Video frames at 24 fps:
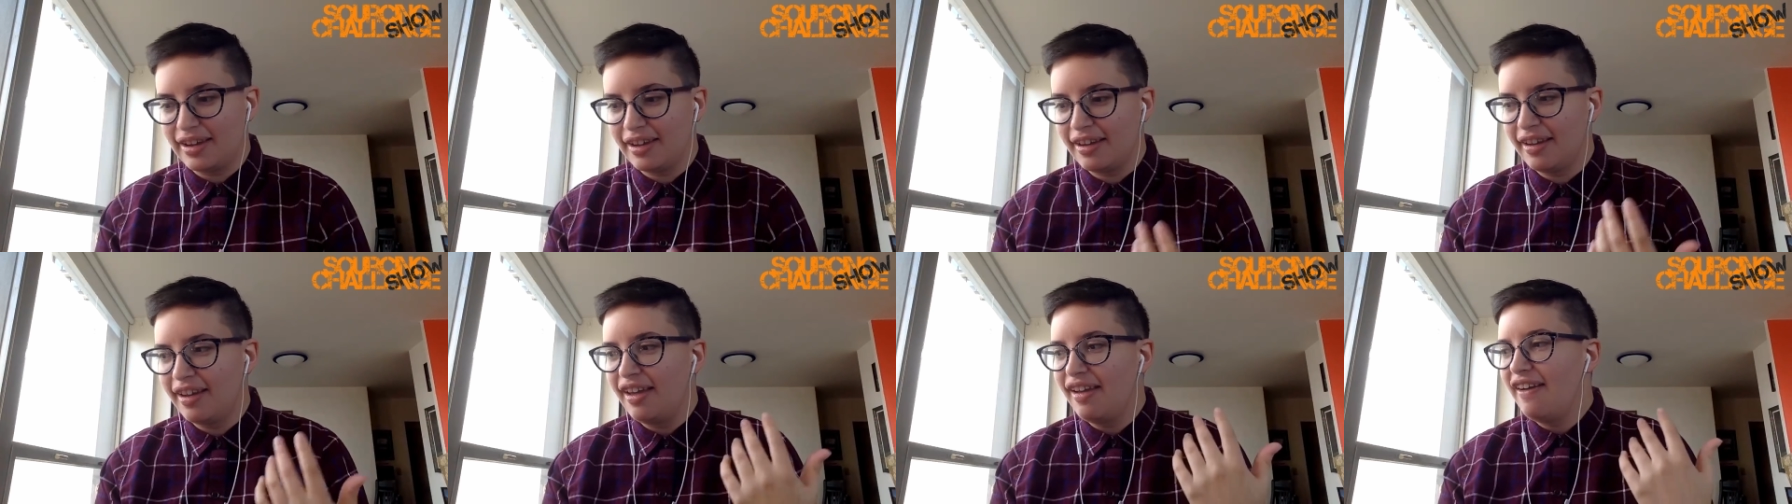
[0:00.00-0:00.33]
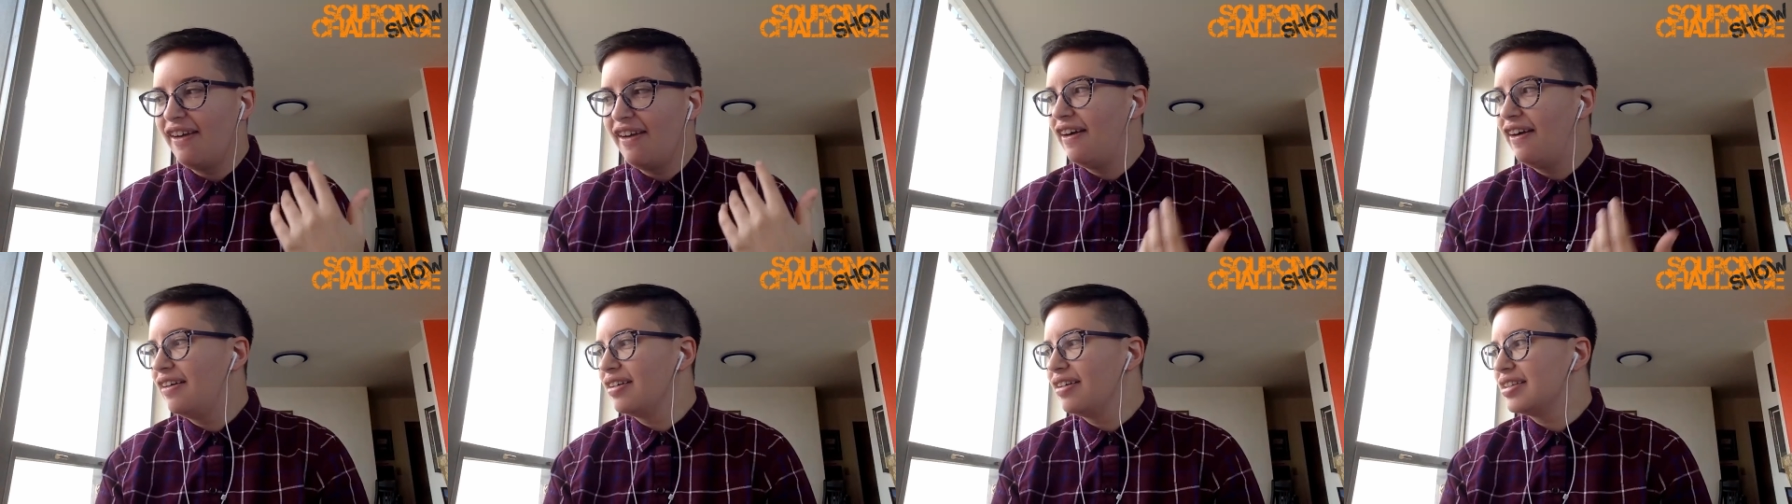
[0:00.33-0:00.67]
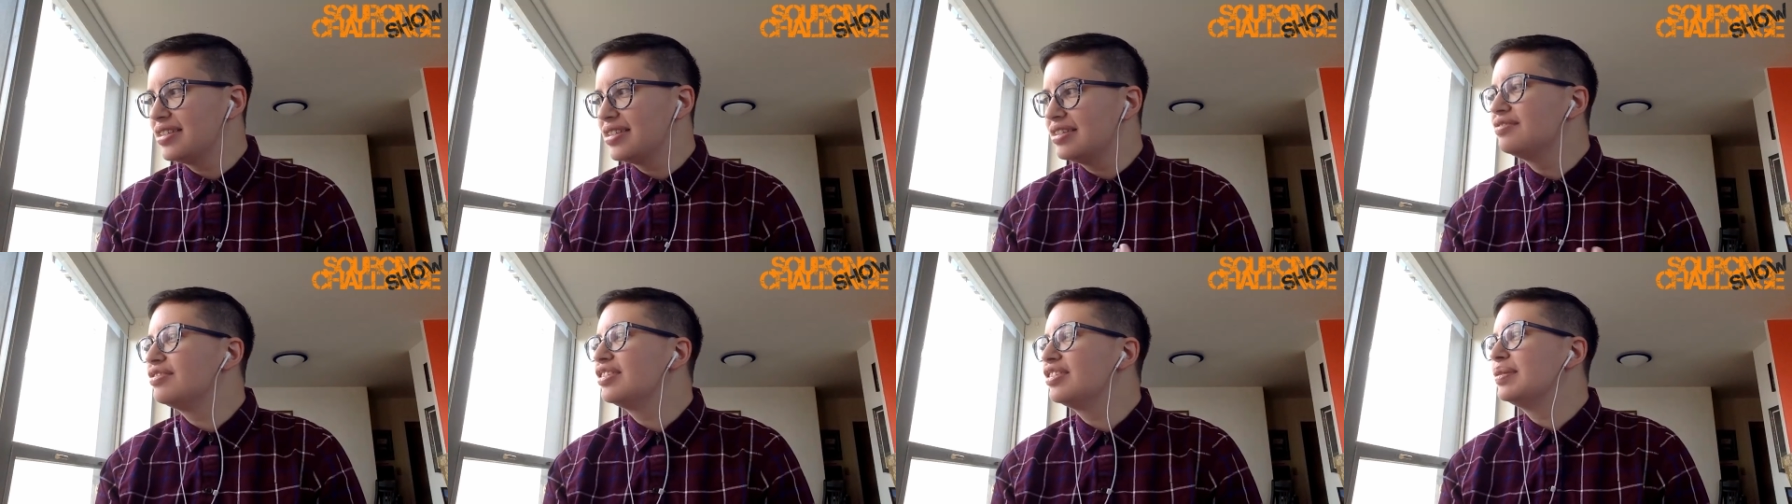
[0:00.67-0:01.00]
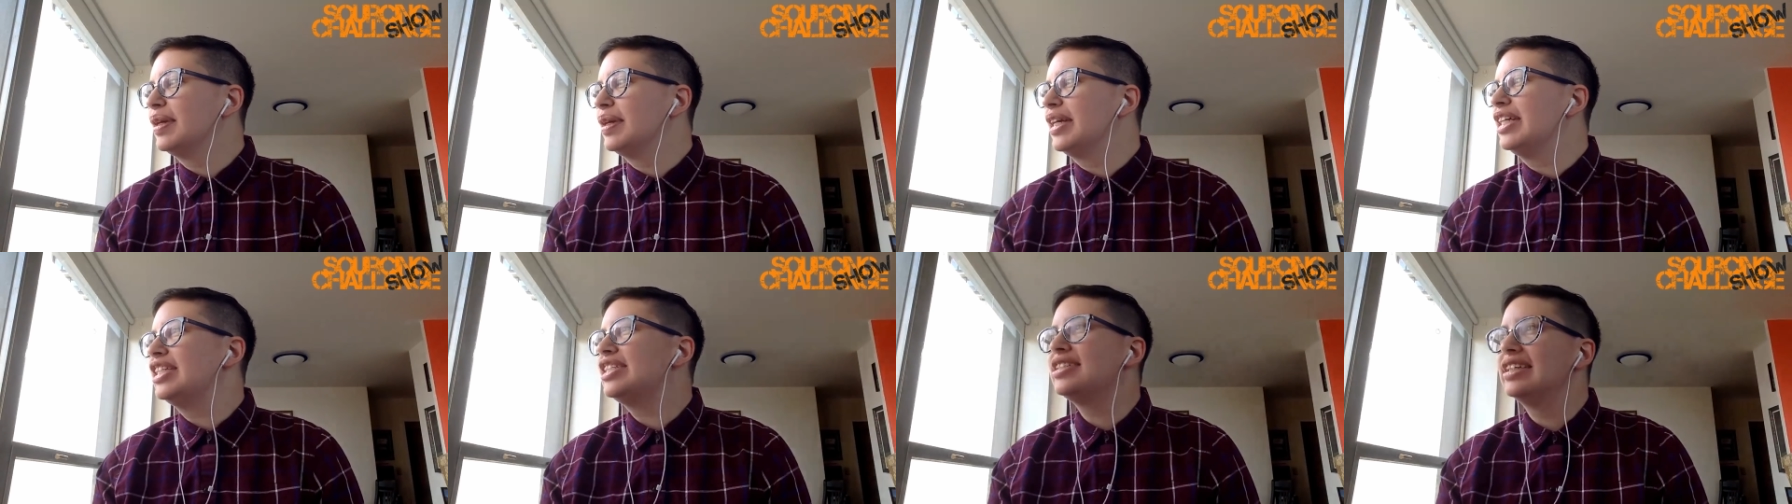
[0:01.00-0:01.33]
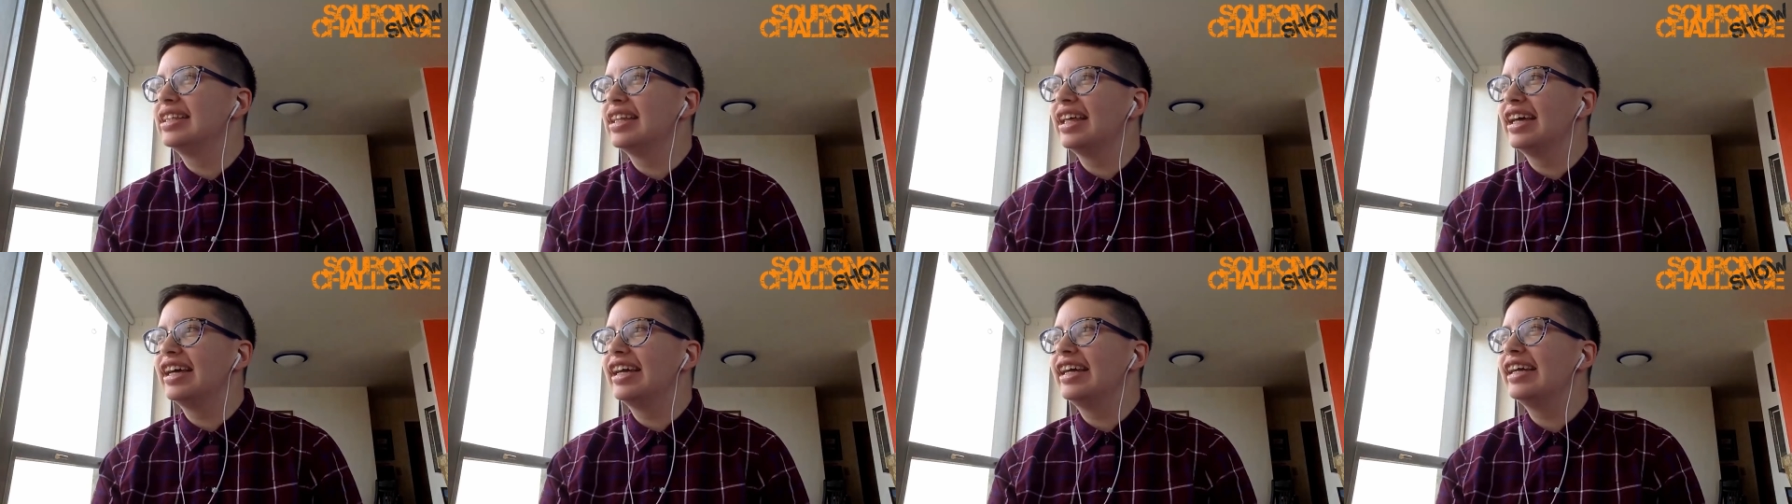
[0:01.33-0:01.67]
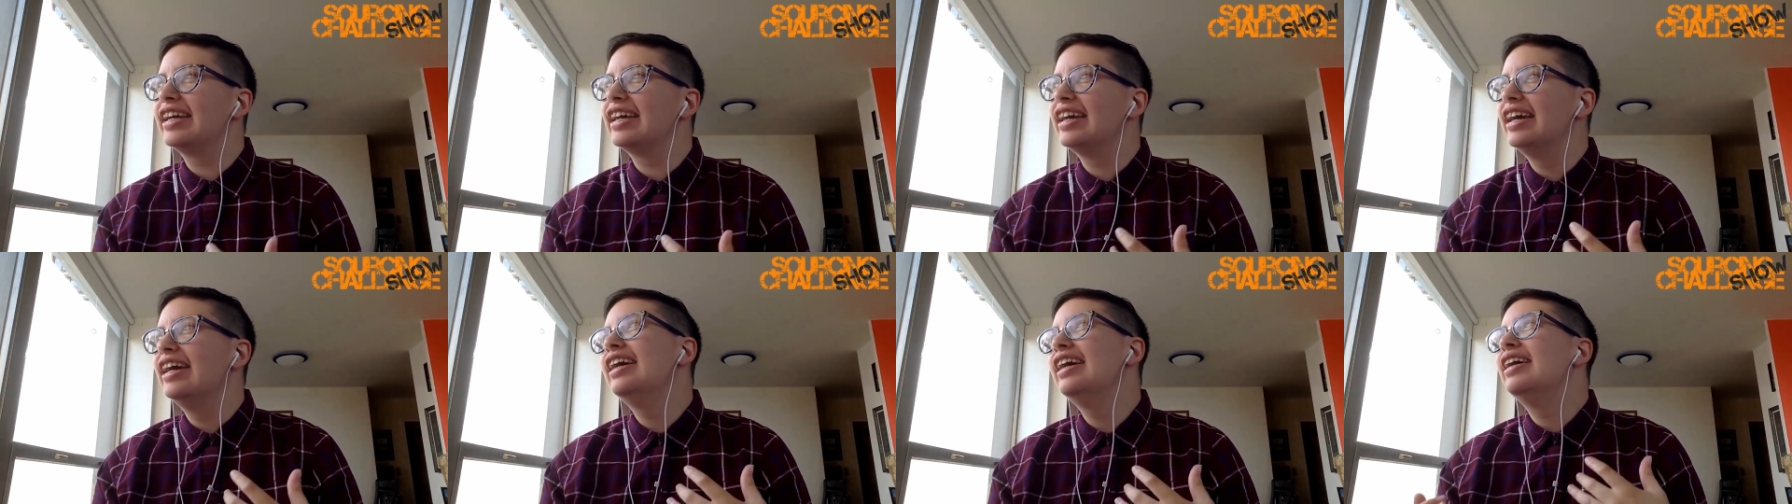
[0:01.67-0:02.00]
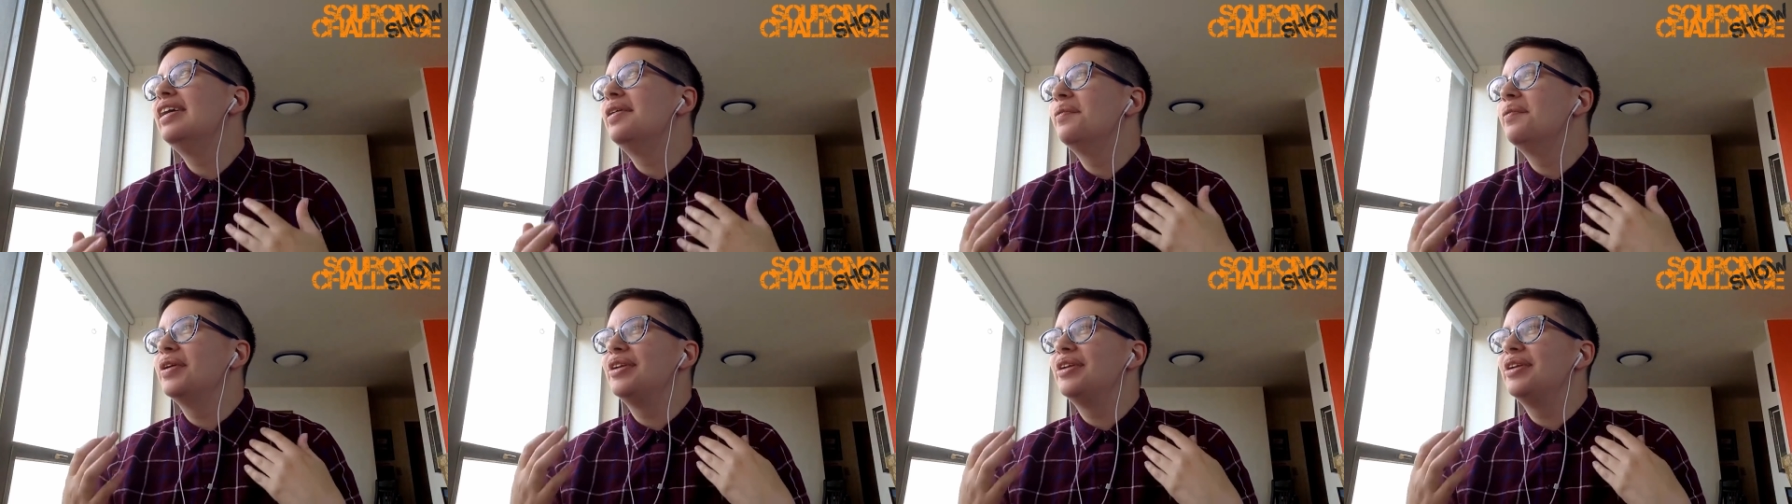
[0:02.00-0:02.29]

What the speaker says: thing. All this information, like